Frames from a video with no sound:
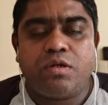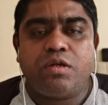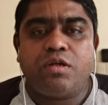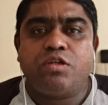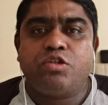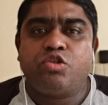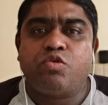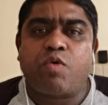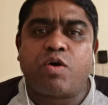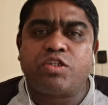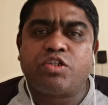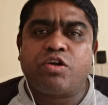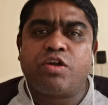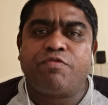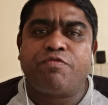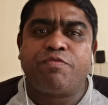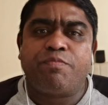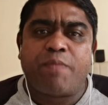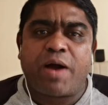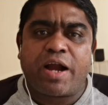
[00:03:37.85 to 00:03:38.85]
So what sort
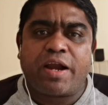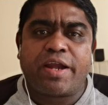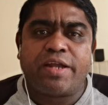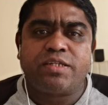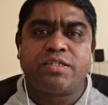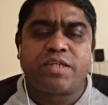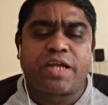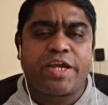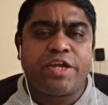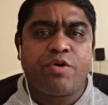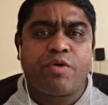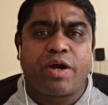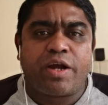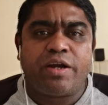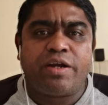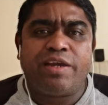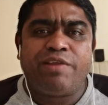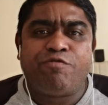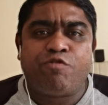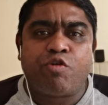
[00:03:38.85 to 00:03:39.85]
of markets are you
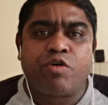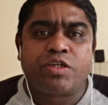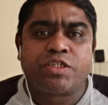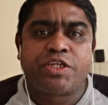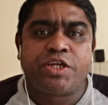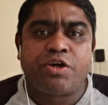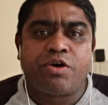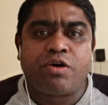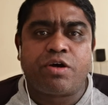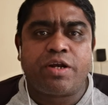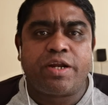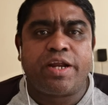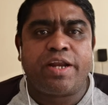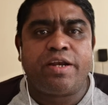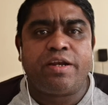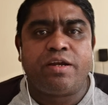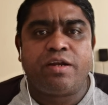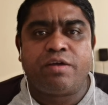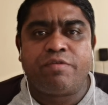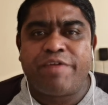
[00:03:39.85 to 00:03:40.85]
currently focusing on,
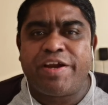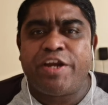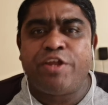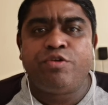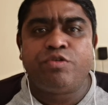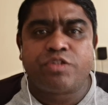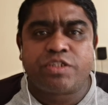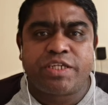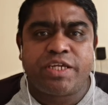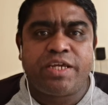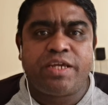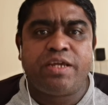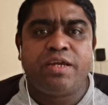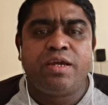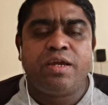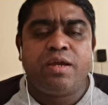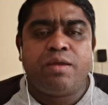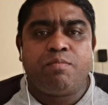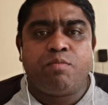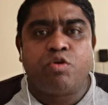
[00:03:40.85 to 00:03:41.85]
and where do you see
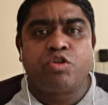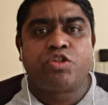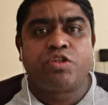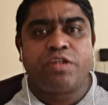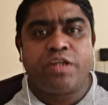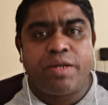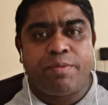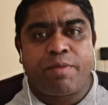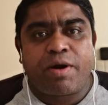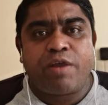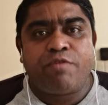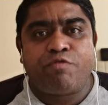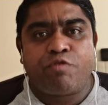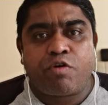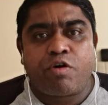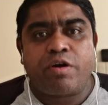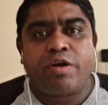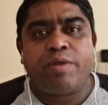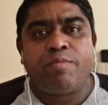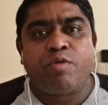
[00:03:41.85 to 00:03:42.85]
most of the demand
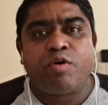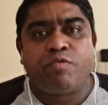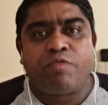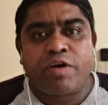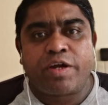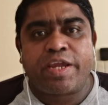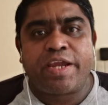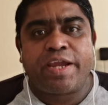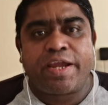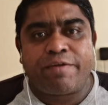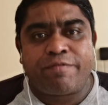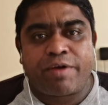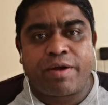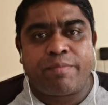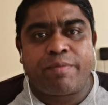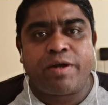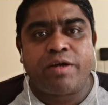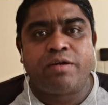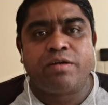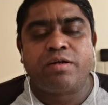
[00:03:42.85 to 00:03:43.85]
for remote working
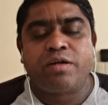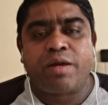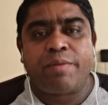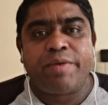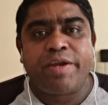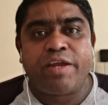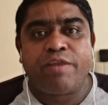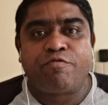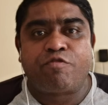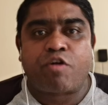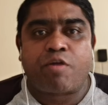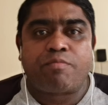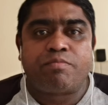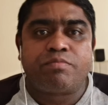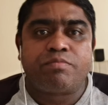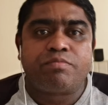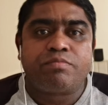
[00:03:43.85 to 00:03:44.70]
environment coming in from?